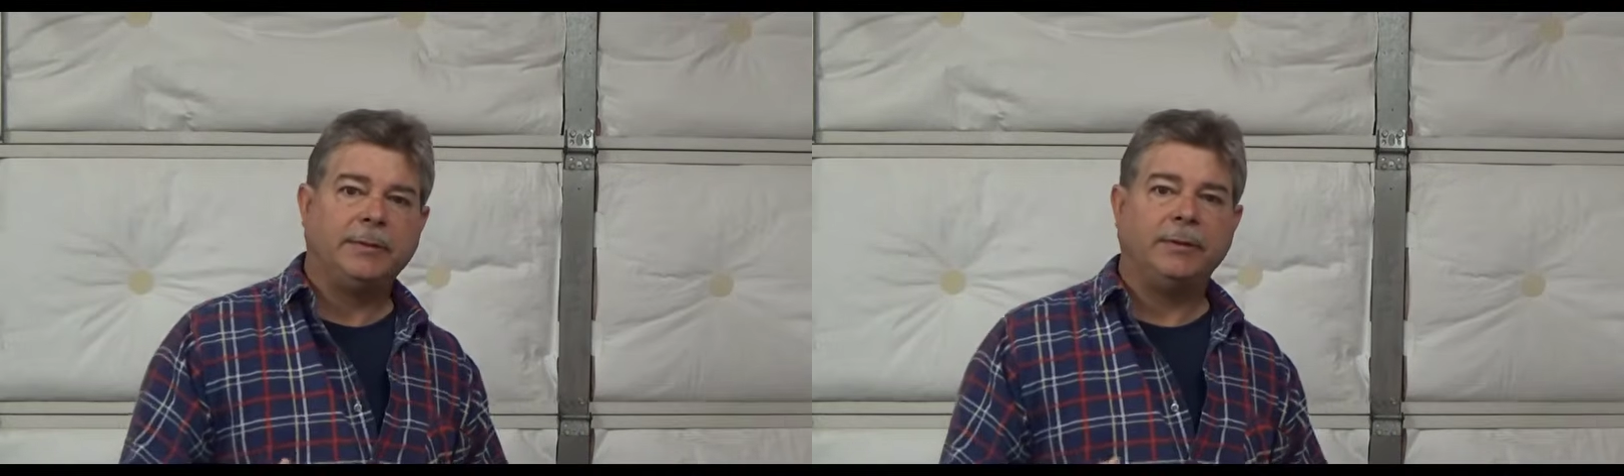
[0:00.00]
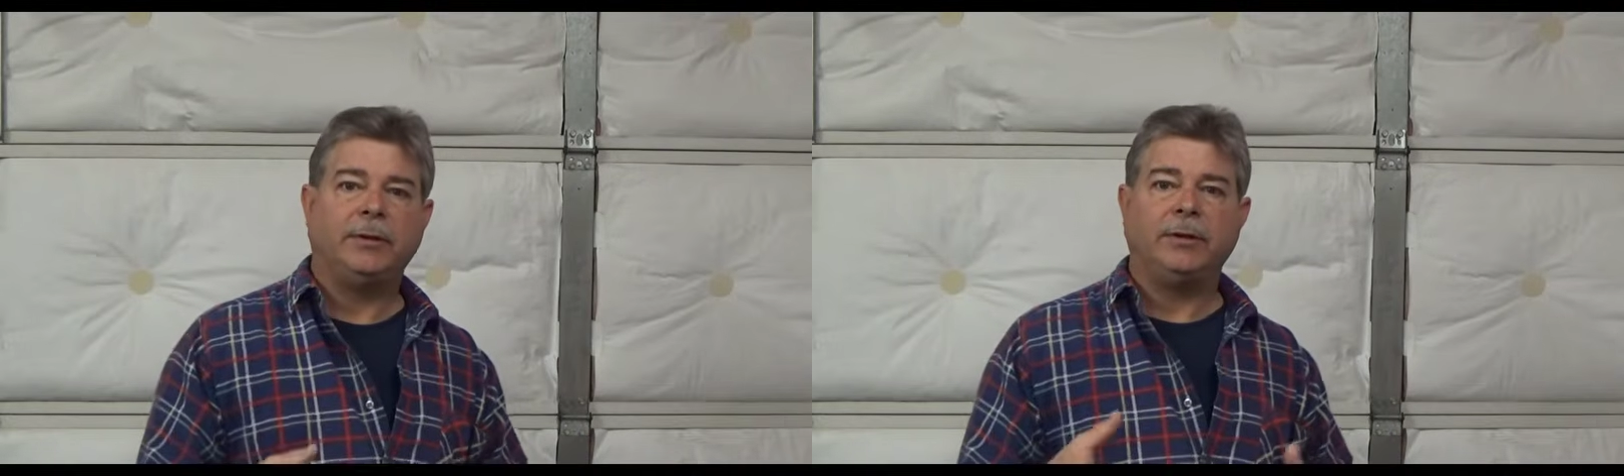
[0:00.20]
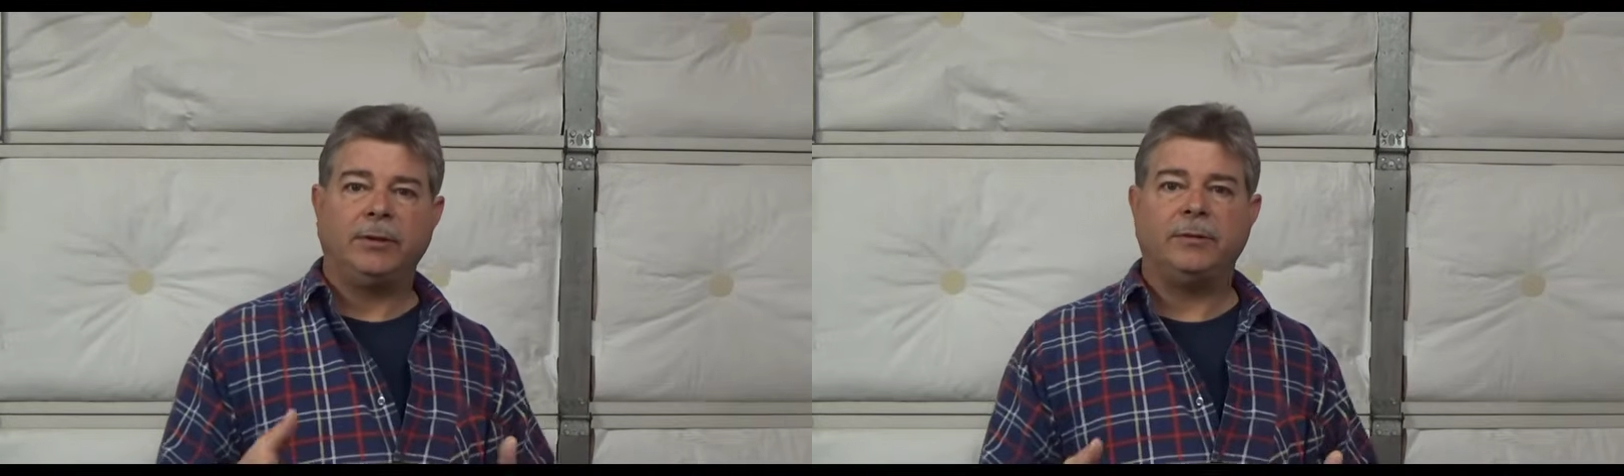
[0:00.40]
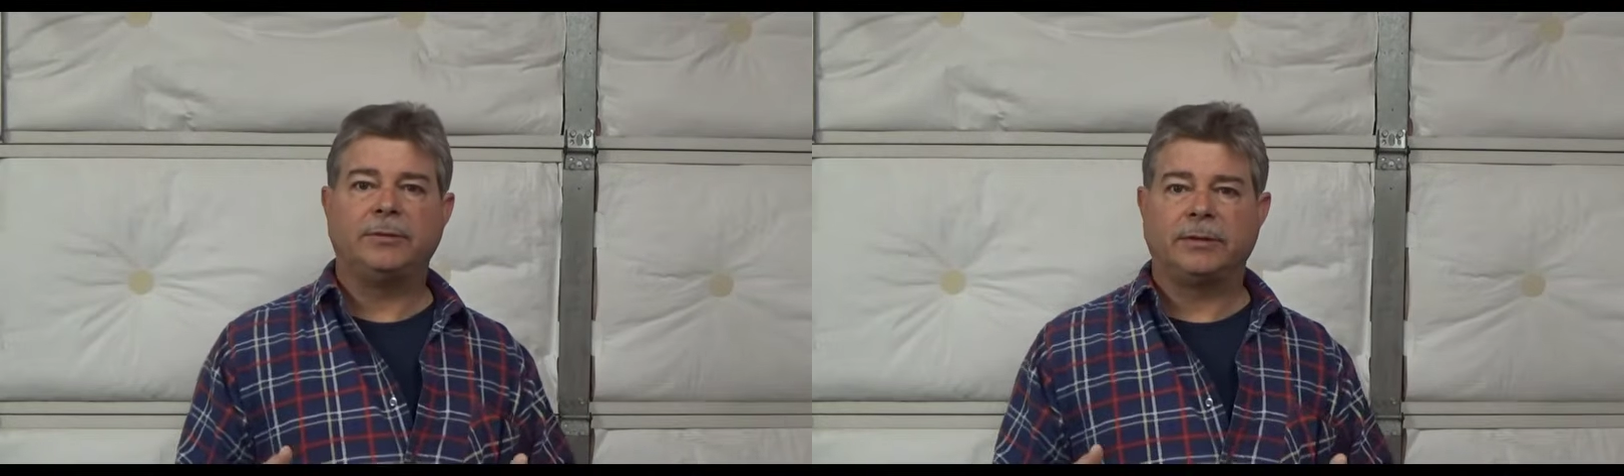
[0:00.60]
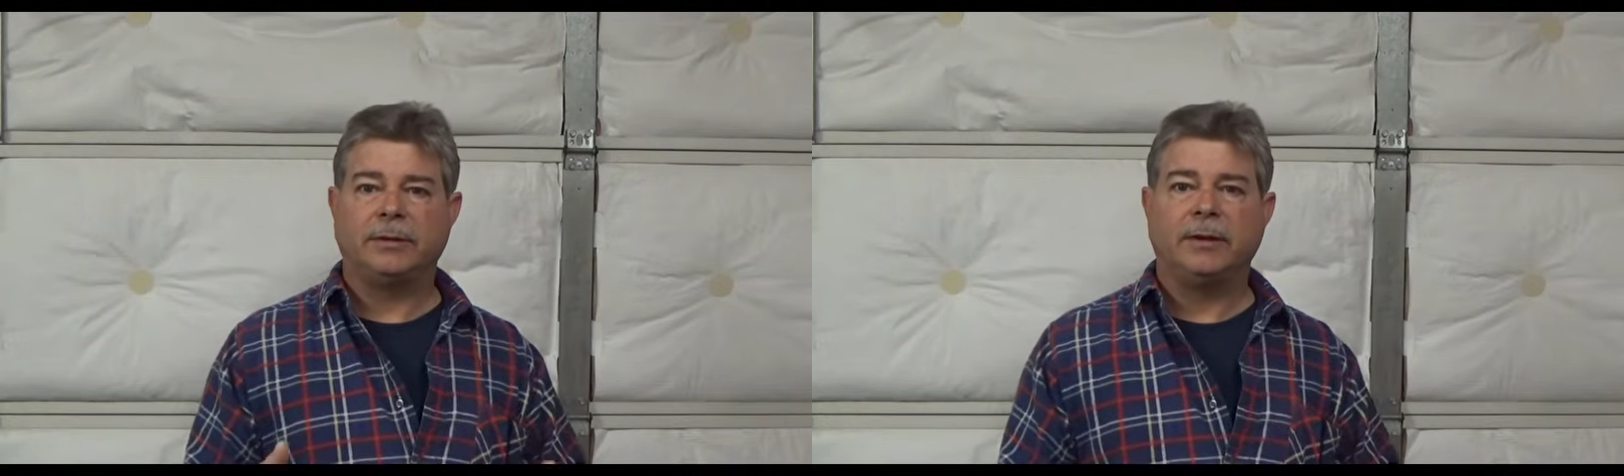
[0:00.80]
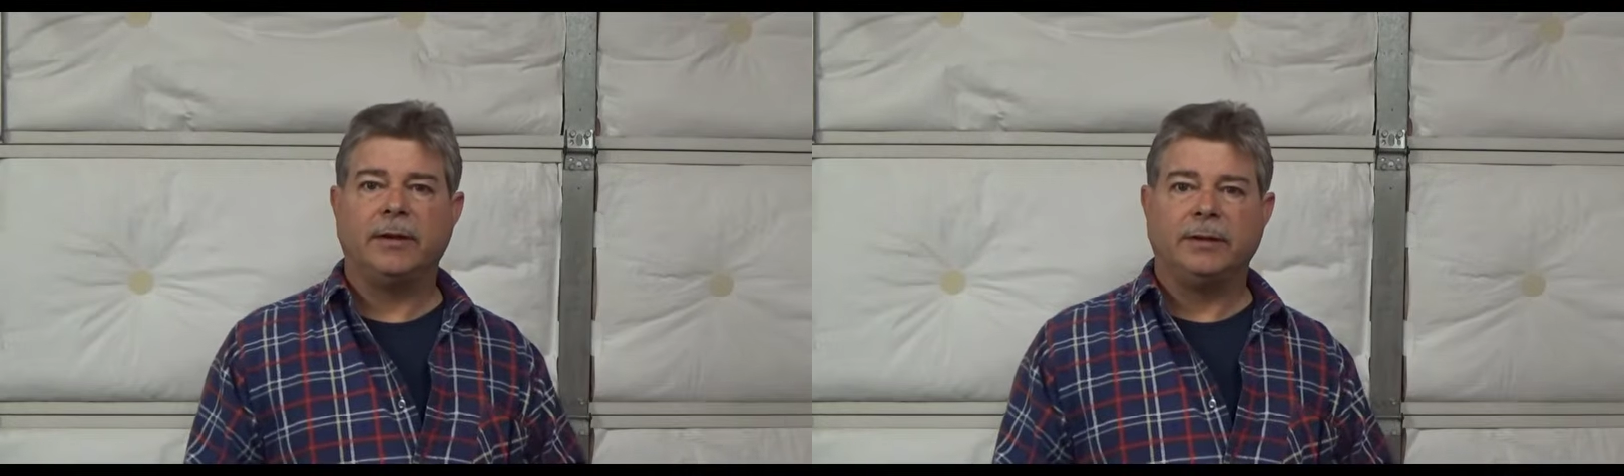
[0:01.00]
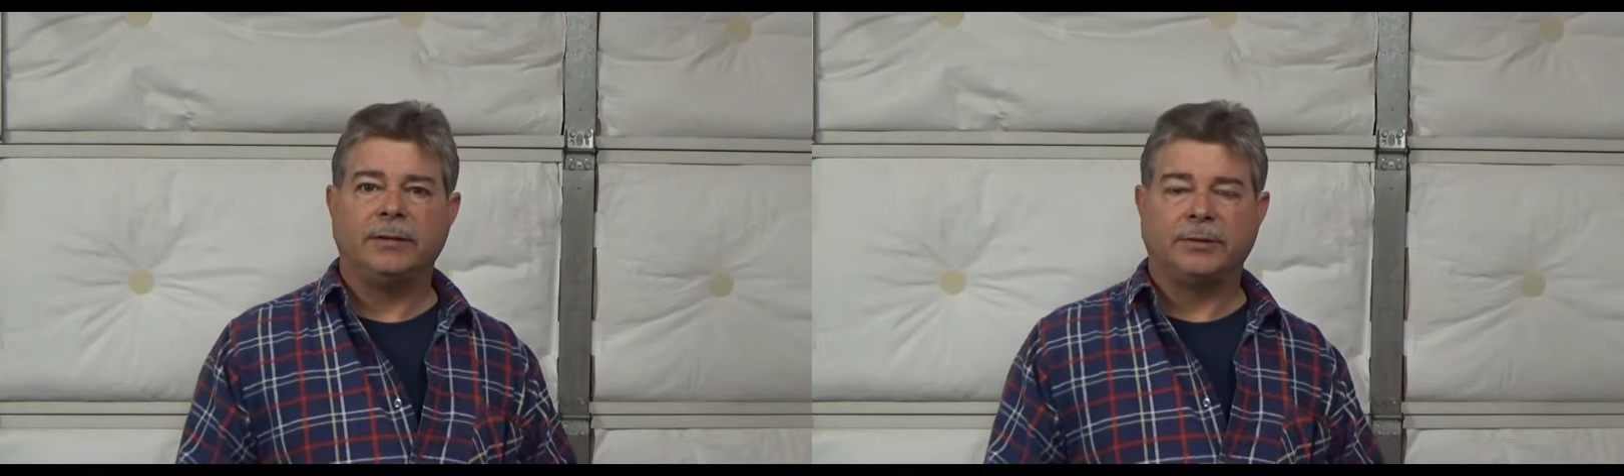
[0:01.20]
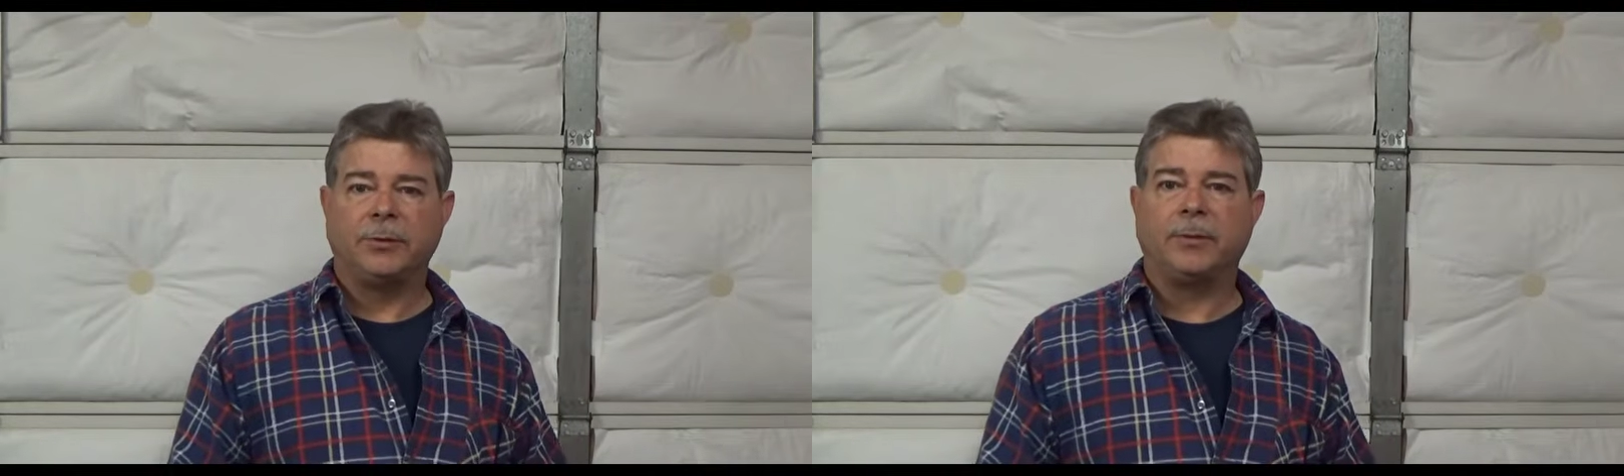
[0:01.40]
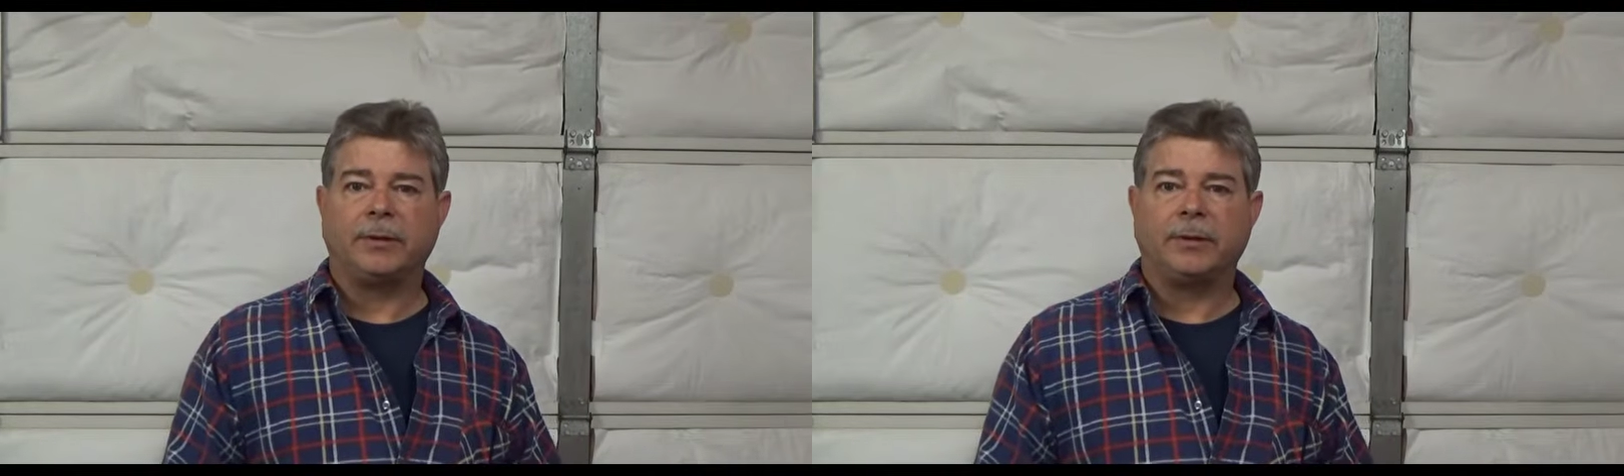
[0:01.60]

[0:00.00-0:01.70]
You can use the super